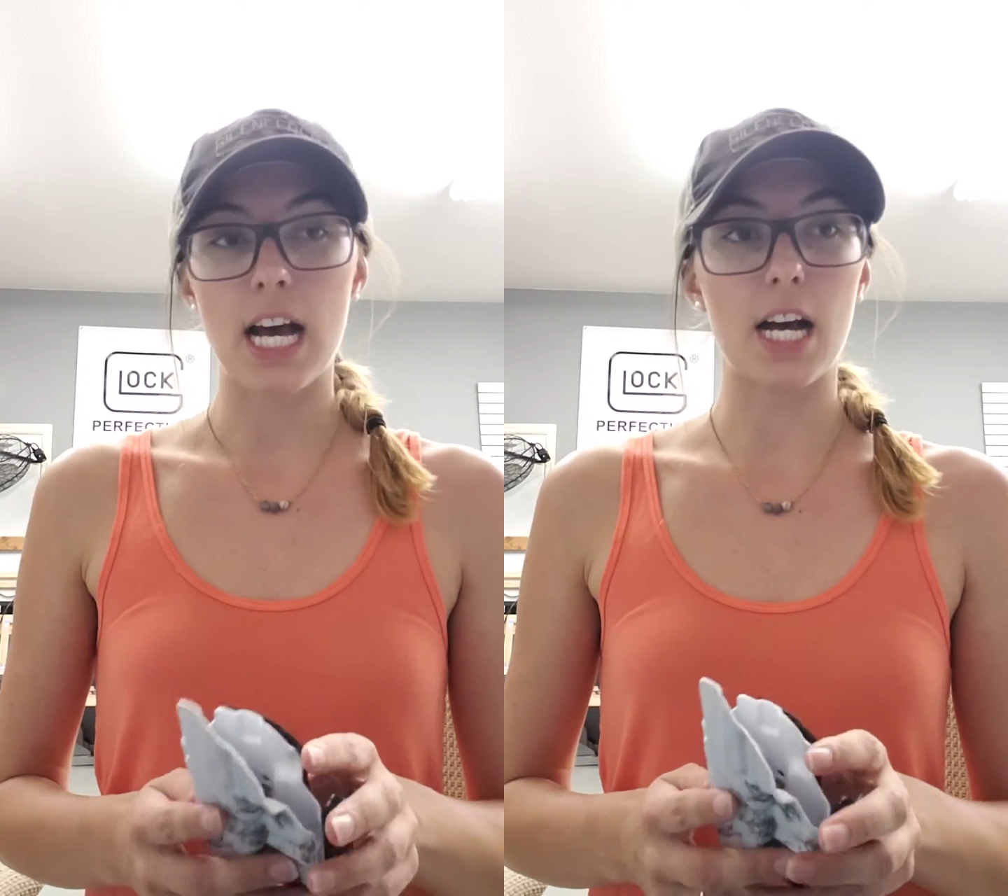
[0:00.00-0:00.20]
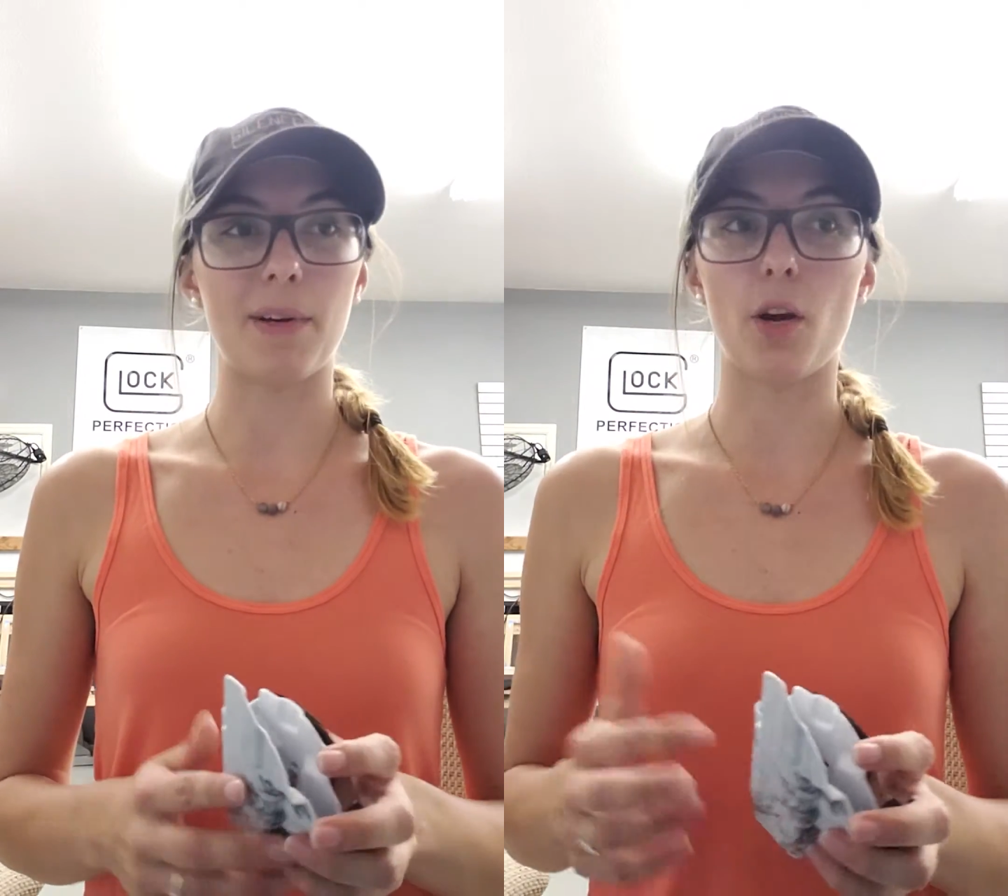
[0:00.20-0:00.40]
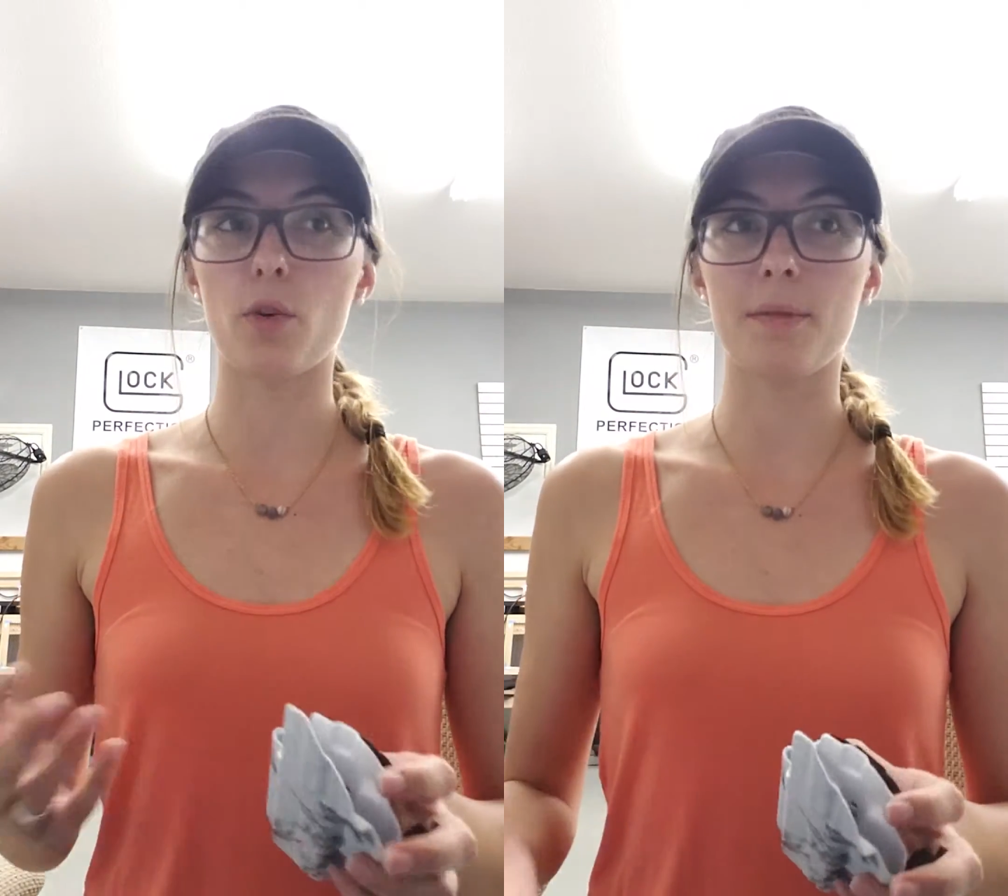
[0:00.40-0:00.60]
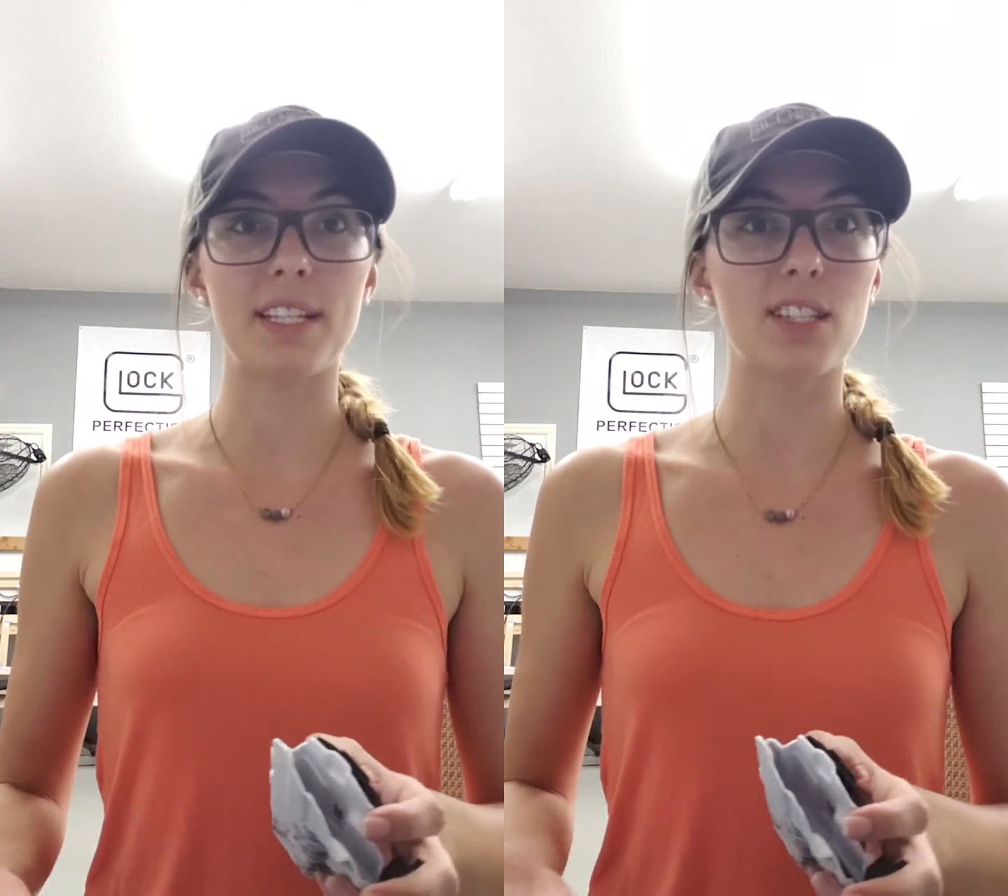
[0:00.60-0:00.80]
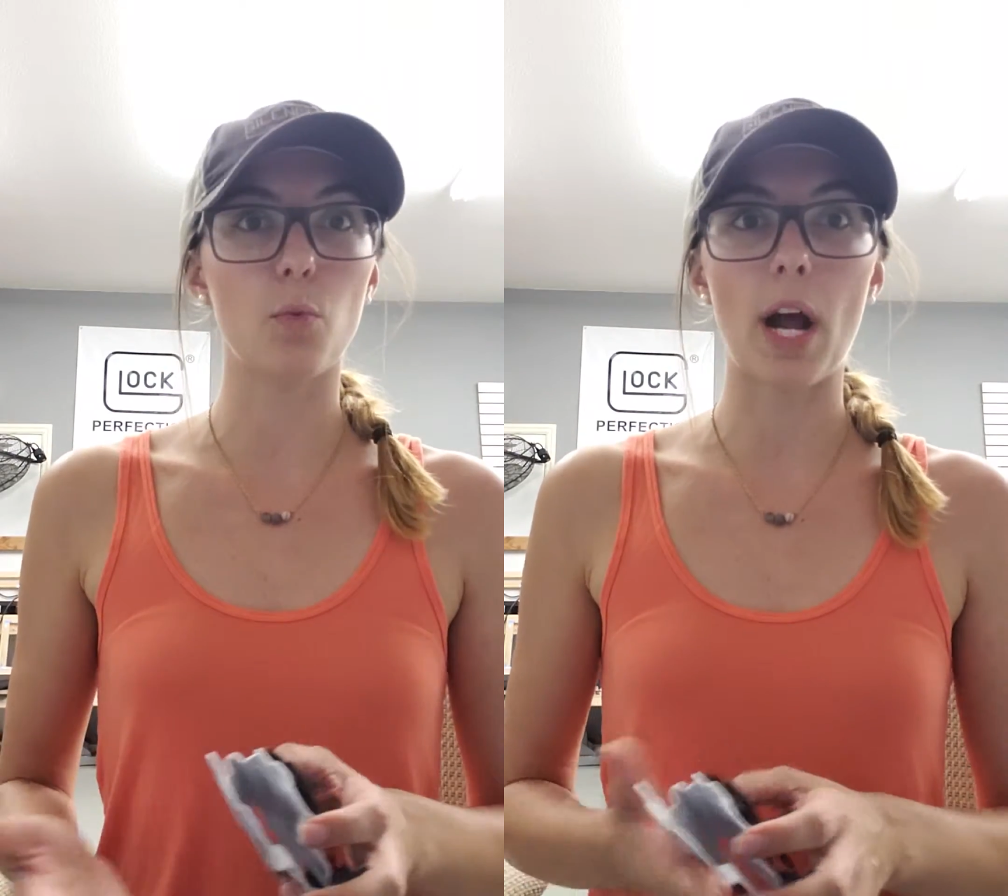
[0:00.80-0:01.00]
I don't want to be
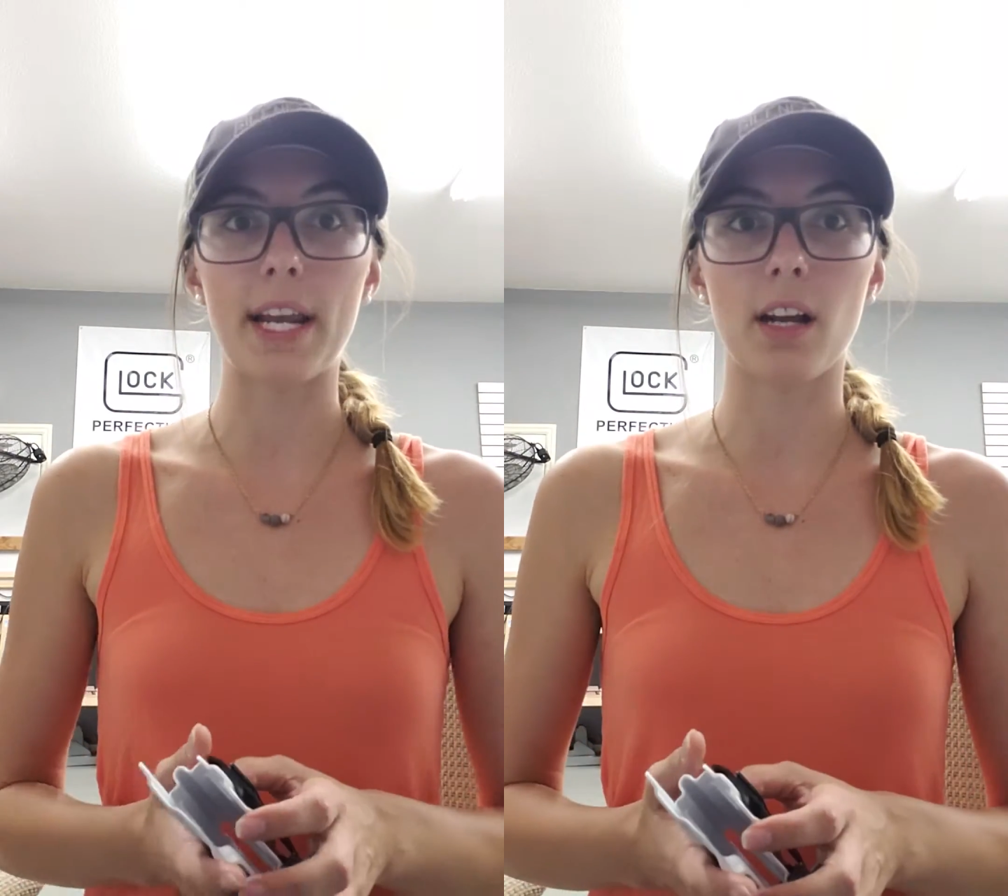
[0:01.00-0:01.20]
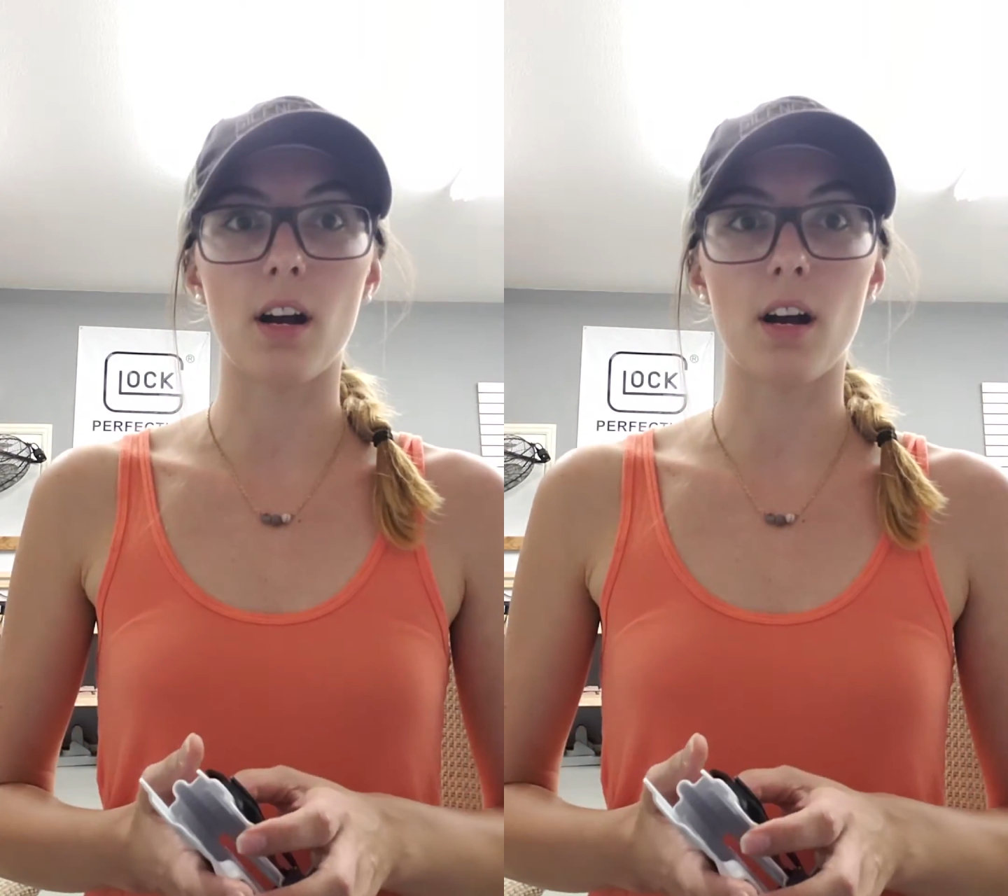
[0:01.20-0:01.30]
sweating